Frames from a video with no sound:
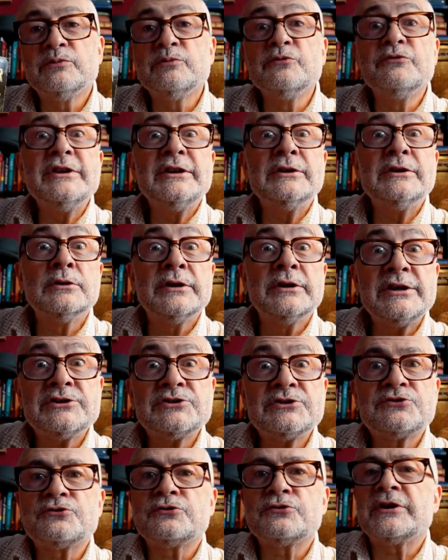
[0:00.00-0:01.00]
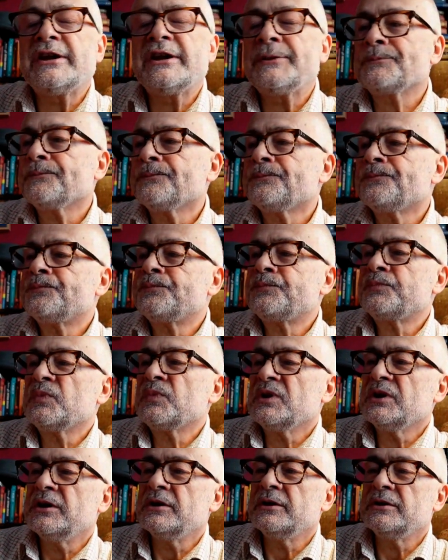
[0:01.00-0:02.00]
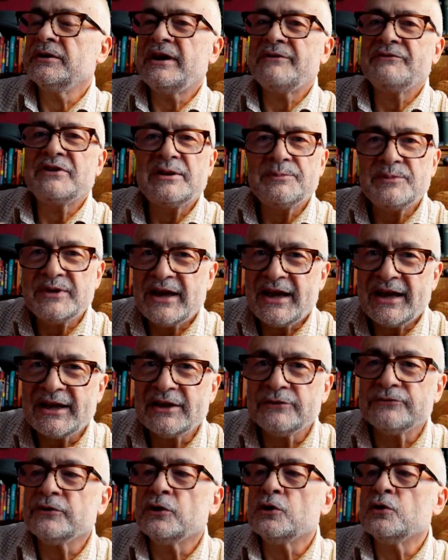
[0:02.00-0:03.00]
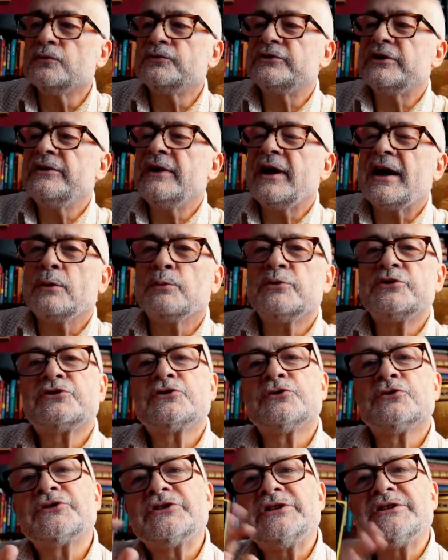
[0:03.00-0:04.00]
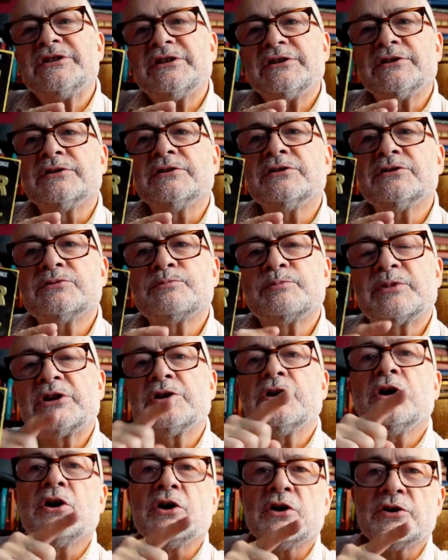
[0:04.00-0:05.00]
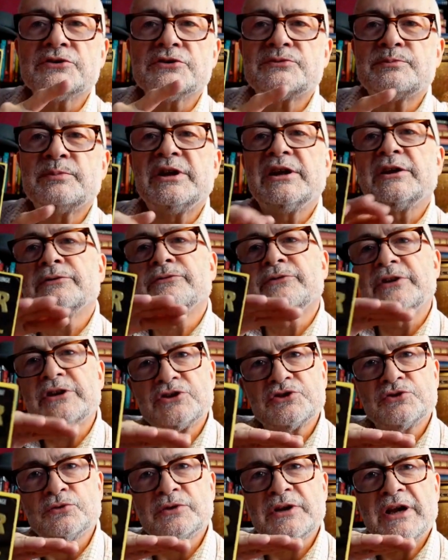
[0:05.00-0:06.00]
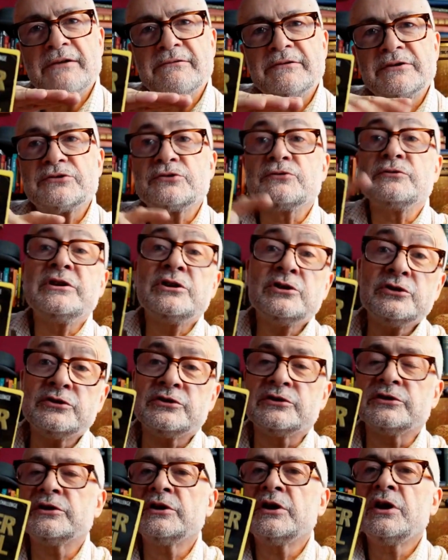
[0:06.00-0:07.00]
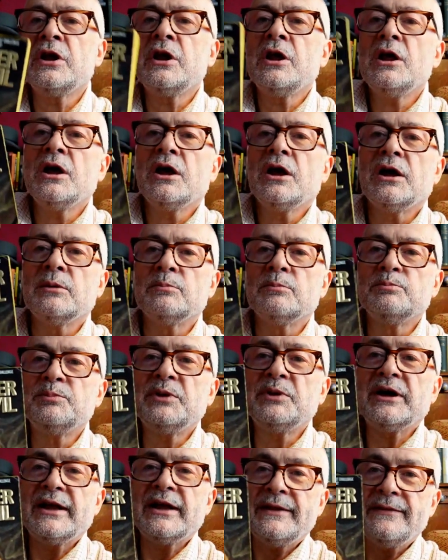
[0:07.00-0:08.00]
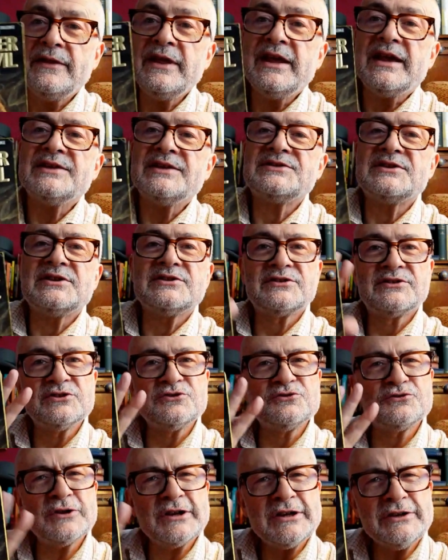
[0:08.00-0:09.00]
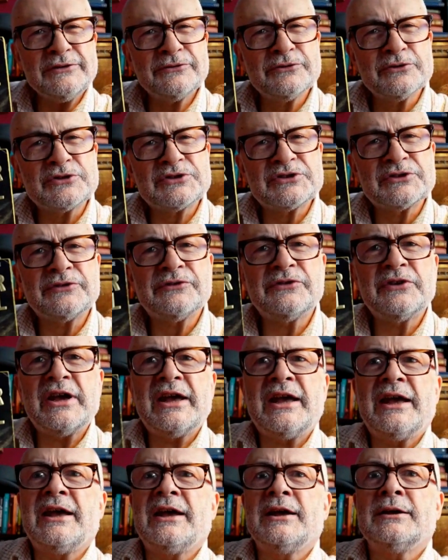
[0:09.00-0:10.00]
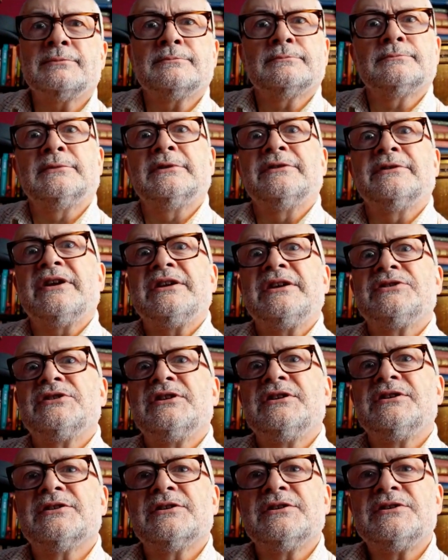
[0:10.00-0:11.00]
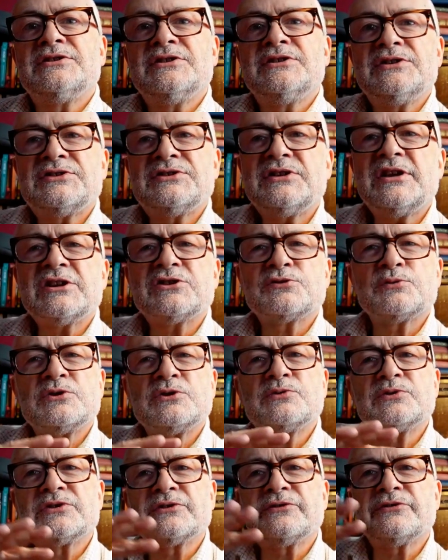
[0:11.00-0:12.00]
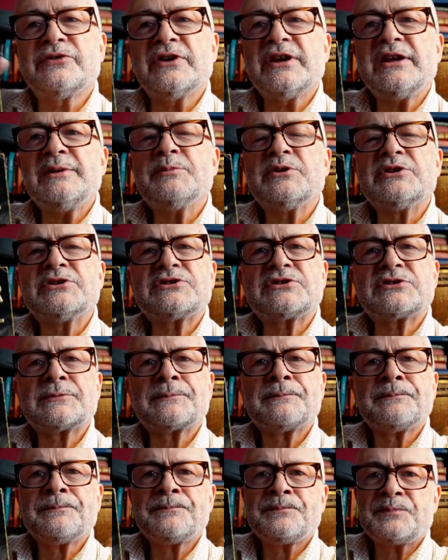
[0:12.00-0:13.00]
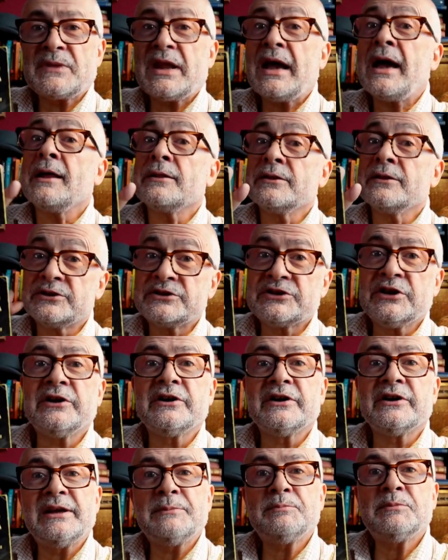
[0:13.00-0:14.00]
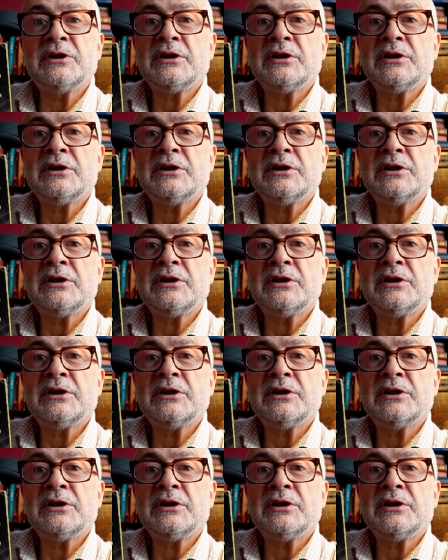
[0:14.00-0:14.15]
real history and having him getting involved in that, which of course he didn't, because being a fictional character he couldn't. But in this, it's the Dreyfus Affair of 1896, which was a famous, at the time,